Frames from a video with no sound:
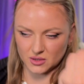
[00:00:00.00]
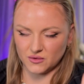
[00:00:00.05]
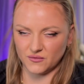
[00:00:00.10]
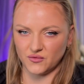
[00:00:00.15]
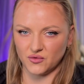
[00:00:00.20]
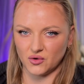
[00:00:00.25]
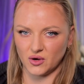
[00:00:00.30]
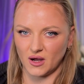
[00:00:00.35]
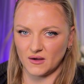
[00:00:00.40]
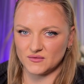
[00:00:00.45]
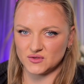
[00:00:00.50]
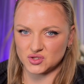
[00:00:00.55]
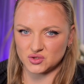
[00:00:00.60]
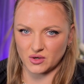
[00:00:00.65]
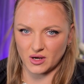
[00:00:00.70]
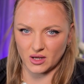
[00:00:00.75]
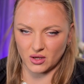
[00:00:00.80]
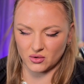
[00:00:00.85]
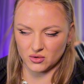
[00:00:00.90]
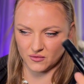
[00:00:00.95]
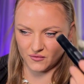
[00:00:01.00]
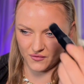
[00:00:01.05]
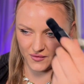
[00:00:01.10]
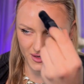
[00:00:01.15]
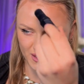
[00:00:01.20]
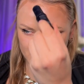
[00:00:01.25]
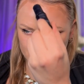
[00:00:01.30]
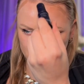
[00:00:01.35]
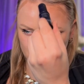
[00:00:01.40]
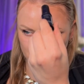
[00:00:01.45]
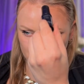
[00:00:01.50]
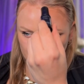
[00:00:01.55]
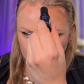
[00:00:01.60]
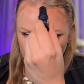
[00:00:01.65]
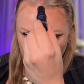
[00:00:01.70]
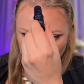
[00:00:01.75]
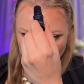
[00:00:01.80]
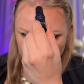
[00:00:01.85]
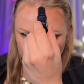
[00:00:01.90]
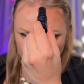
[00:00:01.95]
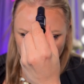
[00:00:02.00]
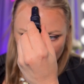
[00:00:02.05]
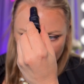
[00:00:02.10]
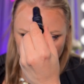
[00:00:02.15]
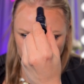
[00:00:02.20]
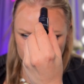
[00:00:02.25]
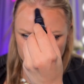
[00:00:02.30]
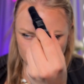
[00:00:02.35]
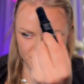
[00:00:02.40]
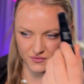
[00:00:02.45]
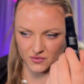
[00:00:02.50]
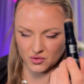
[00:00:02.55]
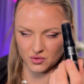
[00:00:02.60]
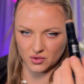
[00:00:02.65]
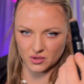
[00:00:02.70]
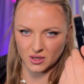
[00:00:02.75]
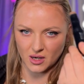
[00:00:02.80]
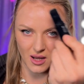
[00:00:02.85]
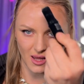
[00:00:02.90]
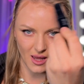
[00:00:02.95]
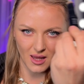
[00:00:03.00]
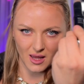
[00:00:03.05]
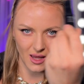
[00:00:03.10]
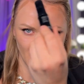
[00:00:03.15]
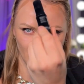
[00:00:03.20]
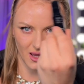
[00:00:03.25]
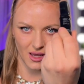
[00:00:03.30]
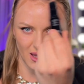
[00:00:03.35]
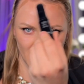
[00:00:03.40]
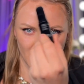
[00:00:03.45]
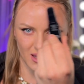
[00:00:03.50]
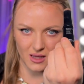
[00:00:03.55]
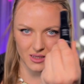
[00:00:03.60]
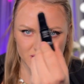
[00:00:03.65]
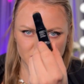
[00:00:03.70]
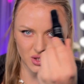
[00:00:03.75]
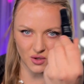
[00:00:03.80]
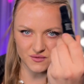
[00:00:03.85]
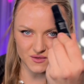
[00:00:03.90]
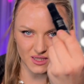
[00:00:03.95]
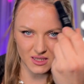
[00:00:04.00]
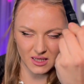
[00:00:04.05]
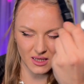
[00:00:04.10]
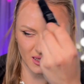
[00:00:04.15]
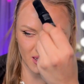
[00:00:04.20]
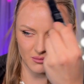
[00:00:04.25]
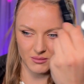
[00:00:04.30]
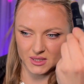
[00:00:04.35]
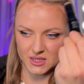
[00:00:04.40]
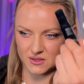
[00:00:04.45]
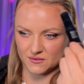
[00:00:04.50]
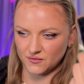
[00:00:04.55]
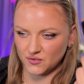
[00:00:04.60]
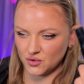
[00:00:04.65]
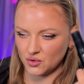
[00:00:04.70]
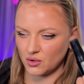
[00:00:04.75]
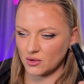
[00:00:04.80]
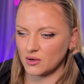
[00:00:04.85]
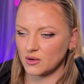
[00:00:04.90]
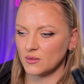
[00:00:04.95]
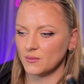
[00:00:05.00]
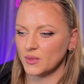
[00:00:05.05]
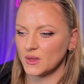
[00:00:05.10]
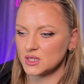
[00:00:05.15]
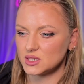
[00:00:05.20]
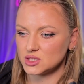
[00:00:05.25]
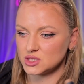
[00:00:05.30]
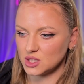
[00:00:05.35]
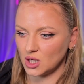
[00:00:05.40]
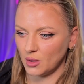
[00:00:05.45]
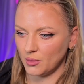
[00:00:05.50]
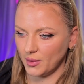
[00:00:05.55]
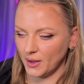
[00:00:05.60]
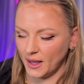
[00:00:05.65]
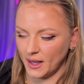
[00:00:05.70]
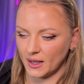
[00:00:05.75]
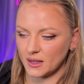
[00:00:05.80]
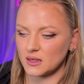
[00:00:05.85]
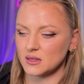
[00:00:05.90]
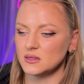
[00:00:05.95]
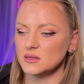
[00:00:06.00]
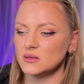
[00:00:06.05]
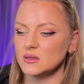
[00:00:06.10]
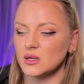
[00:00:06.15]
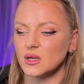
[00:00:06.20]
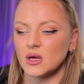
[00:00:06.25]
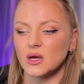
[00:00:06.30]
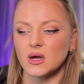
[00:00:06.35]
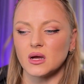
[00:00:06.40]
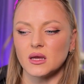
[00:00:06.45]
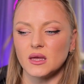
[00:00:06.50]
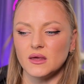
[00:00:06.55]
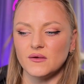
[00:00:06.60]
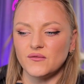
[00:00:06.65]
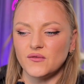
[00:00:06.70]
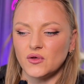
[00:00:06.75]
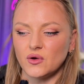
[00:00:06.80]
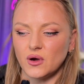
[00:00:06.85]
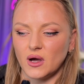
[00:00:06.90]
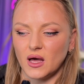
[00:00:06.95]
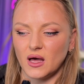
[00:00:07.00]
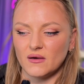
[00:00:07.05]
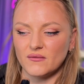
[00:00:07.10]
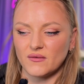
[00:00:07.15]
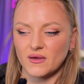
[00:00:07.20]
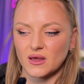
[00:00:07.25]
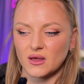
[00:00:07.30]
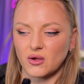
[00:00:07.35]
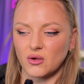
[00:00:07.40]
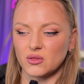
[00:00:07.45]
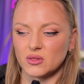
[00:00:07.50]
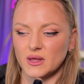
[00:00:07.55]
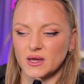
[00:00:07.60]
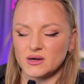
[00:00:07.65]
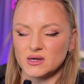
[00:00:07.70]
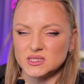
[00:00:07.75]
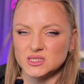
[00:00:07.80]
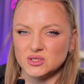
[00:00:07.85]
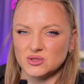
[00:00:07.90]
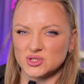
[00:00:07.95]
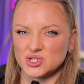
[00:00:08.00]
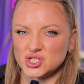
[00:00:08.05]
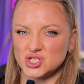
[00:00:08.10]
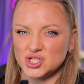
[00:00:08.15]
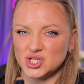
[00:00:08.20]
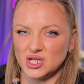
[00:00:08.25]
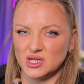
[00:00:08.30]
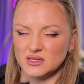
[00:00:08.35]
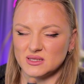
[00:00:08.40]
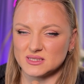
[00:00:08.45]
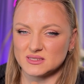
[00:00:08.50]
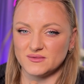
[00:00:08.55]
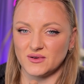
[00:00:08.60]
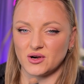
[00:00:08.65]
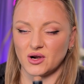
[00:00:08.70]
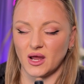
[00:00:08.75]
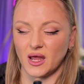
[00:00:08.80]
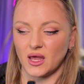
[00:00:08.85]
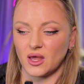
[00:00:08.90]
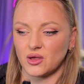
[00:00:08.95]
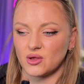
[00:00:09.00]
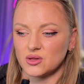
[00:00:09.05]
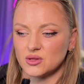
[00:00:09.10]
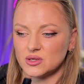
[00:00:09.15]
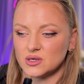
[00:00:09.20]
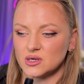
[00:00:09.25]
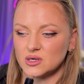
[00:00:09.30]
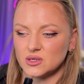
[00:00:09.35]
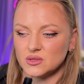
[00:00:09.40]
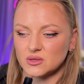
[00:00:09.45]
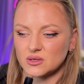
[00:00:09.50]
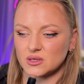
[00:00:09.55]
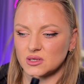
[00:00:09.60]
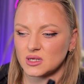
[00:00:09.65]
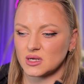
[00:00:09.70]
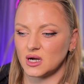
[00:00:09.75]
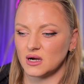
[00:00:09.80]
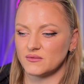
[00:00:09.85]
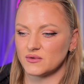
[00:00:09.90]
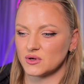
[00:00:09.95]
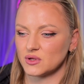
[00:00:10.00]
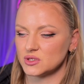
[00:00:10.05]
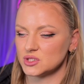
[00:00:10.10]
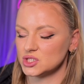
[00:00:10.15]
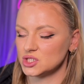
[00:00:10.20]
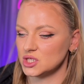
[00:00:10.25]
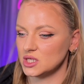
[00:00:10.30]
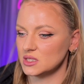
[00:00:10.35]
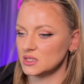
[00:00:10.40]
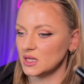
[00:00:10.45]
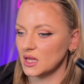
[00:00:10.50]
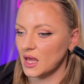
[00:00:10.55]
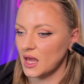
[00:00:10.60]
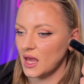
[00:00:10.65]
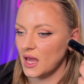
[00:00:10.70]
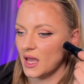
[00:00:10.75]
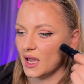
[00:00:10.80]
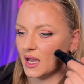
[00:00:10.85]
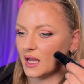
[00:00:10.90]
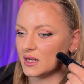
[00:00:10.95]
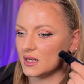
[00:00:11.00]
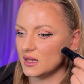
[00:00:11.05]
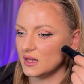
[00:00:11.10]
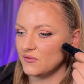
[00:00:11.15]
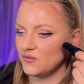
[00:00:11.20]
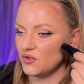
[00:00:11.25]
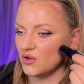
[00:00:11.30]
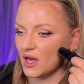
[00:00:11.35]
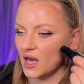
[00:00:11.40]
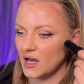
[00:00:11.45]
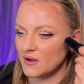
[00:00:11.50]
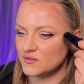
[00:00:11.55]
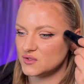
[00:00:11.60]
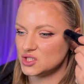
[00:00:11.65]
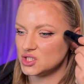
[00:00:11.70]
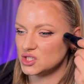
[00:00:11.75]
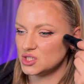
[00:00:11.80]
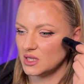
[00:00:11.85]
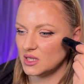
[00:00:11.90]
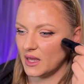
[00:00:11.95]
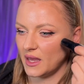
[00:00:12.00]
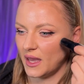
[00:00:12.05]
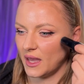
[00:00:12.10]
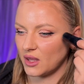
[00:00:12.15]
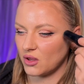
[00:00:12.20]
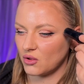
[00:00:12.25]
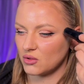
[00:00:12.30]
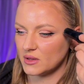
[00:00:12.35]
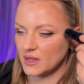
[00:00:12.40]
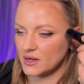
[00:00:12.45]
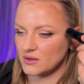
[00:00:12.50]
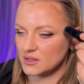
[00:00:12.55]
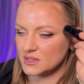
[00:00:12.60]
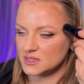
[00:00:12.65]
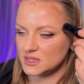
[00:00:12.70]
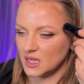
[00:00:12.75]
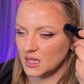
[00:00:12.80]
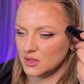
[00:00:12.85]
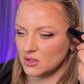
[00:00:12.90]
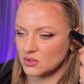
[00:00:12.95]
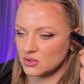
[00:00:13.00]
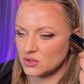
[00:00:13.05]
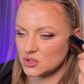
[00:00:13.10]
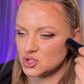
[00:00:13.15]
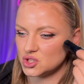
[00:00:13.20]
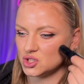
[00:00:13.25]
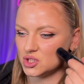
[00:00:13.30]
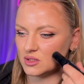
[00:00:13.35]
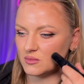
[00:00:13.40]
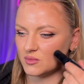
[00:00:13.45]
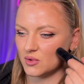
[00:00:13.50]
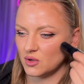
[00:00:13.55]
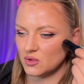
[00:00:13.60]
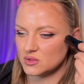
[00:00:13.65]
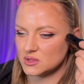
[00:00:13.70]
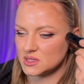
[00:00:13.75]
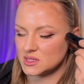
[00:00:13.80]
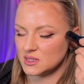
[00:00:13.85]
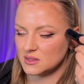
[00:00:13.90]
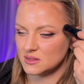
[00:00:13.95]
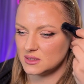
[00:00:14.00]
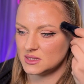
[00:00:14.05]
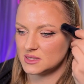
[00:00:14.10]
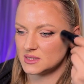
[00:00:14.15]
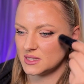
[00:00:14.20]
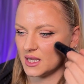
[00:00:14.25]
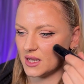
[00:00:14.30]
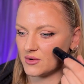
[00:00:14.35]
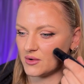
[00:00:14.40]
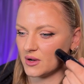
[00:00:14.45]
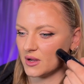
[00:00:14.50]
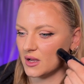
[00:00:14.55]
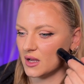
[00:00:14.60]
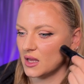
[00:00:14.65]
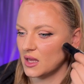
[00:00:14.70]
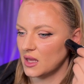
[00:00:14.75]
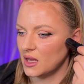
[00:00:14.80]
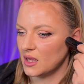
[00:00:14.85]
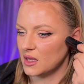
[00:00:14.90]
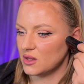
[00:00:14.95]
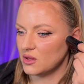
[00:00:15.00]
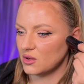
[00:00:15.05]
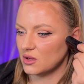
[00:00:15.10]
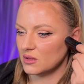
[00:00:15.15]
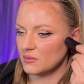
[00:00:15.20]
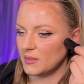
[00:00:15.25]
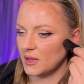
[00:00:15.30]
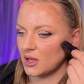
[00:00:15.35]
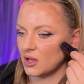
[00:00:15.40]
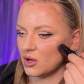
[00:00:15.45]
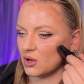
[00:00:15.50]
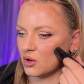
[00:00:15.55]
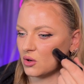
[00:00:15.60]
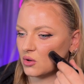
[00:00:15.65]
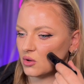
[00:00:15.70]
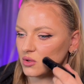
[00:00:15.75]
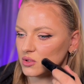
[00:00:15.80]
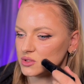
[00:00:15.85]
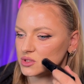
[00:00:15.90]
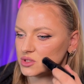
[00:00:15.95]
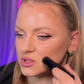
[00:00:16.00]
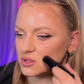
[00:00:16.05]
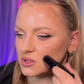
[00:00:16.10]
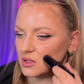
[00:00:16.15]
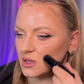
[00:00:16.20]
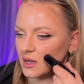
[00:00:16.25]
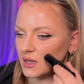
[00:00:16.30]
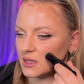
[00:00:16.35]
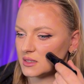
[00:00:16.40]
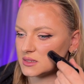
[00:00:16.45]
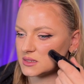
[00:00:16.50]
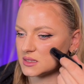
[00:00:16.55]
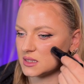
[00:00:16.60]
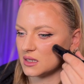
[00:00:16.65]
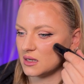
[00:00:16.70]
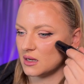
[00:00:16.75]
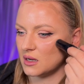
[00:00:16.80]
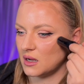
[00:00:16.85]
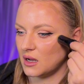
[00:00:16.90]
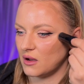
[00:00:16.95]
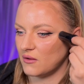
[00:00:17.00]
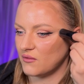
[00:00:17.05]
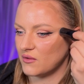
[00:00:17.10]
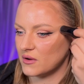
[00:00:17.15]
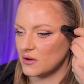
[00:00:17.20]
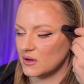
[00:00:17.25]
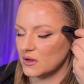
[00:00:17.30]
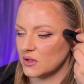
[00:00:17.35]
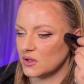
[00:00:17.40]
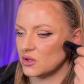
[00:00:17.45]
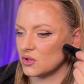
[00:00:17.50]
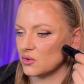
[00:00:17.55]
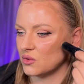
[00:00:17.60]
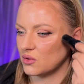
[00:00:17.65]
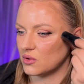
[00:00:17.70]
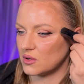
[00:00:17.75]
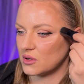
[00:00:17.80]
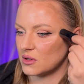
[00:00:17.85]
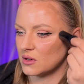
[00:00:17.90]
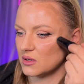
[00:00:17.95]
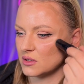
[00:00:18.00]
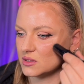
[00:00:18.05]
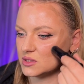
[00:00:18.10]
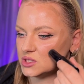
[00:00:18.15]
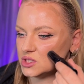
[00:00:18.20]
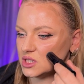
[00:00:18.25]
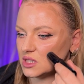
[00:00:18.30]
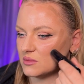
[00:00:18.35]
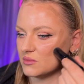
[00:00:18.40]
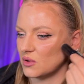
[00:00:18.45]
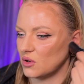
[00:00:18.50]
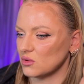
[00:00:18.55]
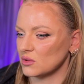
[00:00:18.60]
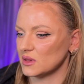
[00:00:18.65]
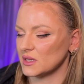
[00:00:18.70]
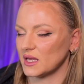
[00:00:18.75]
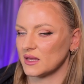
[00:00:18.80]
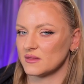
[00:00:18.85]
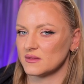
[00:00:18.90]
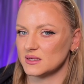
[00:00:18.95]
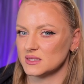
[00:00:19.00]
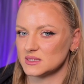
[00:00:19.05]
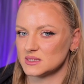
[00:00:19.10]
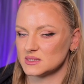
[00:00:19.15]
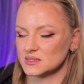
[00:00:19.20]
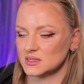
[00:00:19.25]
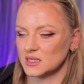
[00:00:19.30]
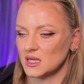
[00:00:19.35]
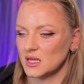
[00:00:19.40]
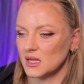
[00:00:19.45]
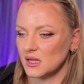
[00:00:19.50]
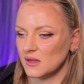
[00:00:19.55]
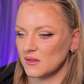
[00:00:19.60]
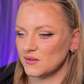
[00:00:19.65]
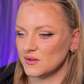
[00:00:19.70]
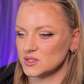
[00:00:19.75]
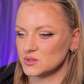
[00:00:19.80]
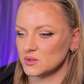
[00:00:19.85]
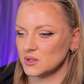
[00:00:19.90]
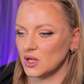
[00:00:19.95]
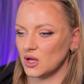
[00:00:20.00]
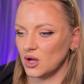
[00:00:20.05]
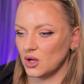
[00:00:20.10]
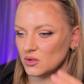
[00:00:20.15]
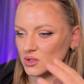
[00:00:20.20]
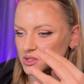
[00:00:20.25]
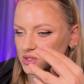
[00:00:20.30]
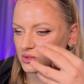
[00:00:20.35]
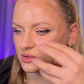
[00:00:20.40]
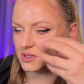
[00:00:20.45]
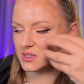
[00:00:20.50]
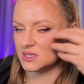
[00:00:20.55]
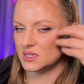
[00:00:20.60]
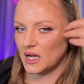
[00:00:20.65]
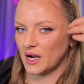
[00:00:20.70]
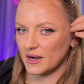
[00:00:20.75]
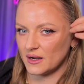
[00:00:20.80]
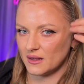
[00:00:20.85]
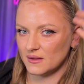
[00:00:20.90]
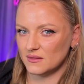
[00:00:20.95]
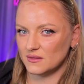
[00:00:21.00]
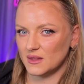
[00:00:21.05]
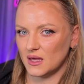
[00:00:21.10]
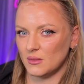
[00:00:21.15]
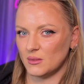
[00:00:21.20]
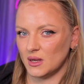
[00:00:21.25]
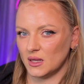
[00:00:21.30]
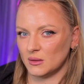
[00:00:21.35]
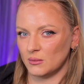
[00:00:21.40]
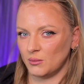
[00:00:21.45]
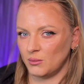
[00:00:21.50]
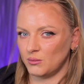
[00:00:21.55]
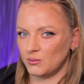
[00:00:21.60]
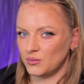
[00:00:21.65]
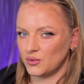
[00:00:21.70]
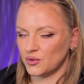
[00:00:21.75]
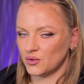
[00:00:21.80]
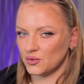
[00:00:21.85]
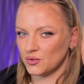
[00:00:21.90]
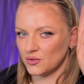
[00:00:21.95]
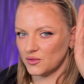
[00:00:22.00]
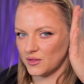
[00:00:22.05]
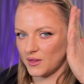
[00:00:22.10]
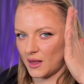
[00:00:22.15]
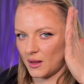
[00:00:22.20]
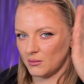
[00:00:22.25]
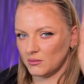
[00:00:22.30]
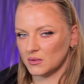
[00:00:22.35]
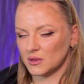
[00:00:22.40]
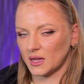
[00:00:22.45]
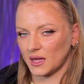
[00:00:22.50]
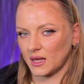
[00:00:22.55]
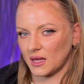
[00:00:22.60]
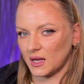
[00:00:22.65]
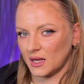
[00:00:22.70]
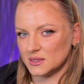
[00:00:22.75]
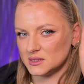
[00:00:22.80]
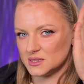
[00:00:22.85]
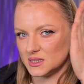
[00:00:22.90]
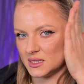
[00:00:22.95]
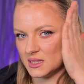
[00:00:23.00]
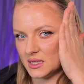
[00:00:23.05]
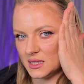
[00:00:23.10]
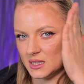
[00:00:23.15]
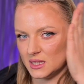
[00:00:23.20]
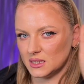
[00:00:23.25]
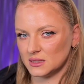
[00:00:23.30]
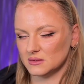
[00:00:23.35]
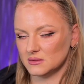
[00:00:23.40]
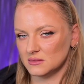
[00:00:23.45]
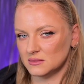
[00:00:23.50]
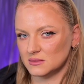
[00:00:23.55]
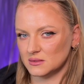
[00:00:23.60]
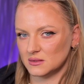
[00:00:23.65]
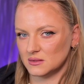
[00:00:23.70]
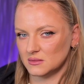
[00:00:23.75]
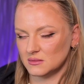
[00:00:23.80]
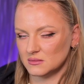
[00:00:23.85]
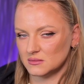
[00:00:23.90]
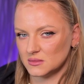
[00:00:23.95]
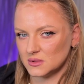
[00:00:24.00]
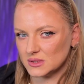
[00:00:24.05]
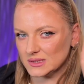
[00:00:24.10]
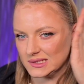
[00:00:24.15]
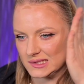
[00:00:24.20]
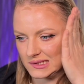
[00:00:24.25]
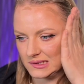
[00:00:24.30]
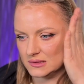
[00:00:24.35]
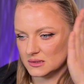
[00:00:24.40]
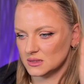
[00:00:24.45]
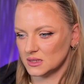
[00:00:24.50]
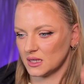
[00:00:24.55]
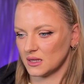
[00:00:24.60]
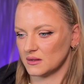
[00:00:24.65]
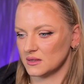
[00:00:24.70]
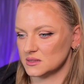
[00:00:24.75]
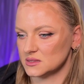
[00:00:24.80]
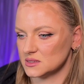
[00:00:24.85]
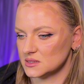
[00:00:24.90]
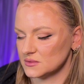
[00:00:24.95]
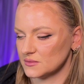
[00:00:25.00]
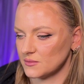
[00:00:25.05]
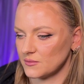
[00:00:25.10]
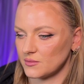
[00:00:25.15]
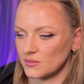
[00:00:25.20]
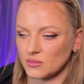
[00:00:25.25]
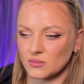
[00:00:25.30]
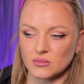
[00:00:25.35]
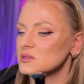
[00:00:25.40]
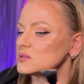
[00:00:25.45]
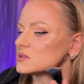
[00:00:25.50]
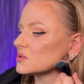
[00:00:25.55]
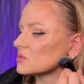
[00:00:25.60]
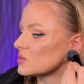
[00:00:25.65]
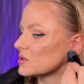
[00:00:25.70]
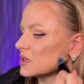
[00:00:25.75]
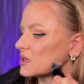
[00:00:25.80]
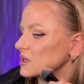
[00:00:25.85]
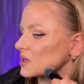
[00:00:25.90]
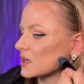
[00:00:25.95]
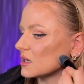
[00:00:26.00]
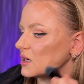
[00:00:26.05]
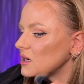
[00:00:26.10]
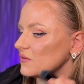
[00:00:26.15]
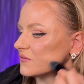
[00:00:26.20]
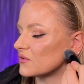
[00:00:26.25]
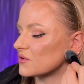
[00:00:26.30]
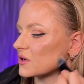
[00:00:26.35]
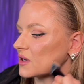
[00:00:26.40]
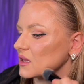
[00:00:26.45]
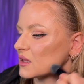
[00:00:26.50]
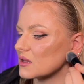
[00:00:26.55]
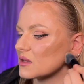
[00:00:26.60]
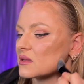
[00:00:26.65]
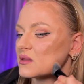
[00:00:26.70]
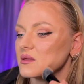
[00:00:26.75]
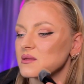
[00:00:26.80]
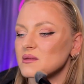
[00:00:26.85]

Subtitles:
if you have triangle face, you can cover a bit of your softening a bit of your top angle. If you have angularity, your chin is very angular, you can cover your chin. And if you have angularity along your cheekbones in this area, you can make contour and cover your cheekbone like this. This will also darken them and pull them like kind of in like this. So we are covering